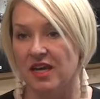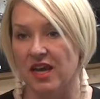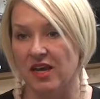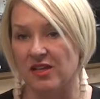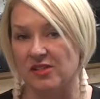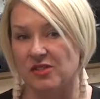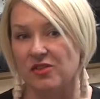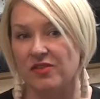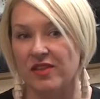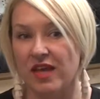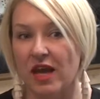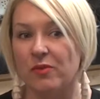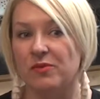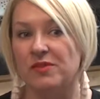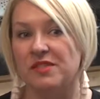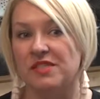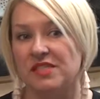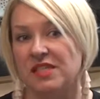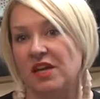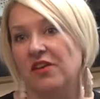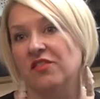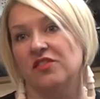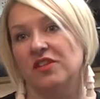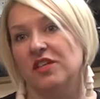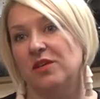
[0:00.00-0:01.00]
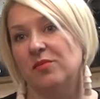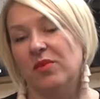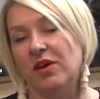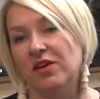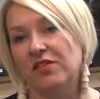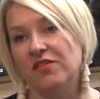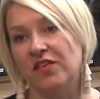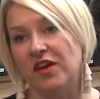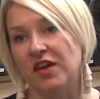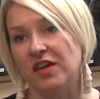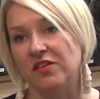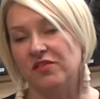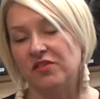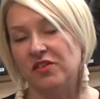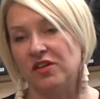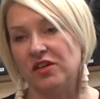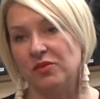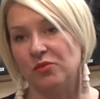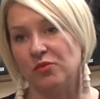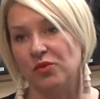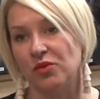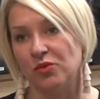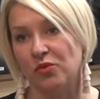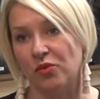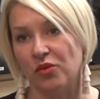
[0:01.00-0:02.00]
And so that was definitely my
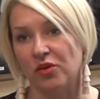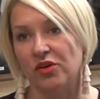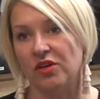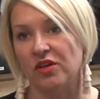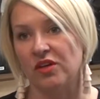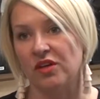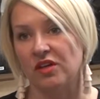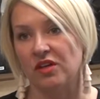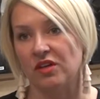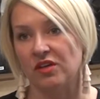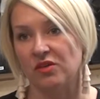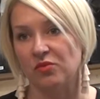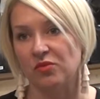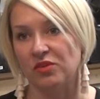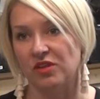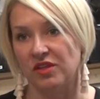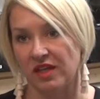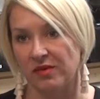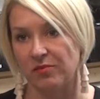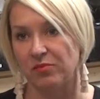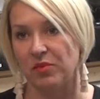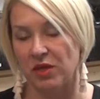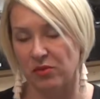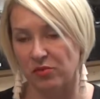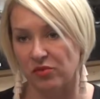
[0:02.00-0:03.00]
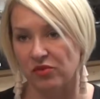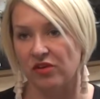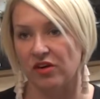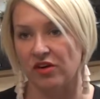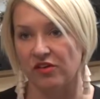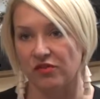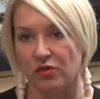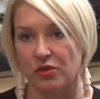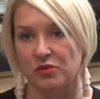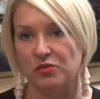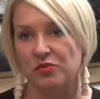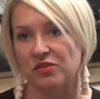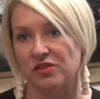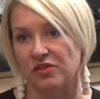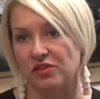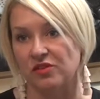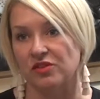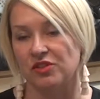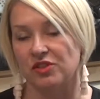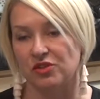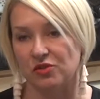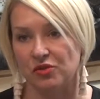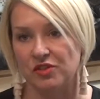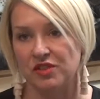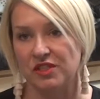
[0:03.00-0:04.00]
favorite with working with the people that I've worked with on
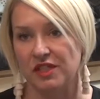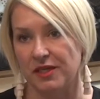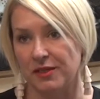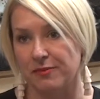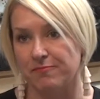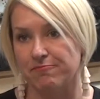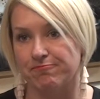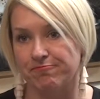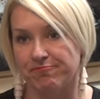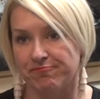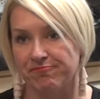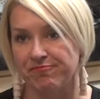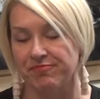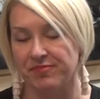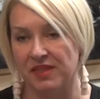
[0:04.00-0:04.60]
the Shaw team,